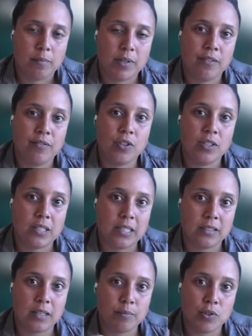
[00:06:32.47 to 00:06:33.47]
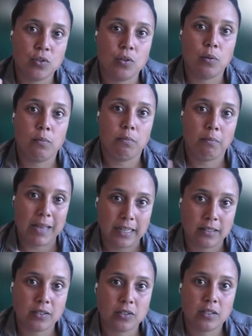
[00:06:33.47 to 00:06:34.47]
But if these assumptions don't
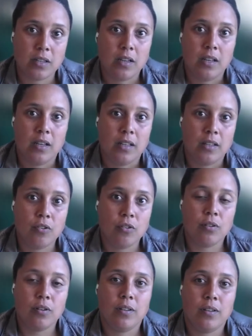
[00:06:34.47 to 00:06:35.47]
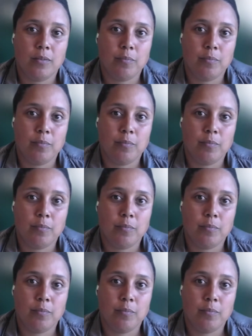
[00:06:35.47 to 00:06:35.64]
match, the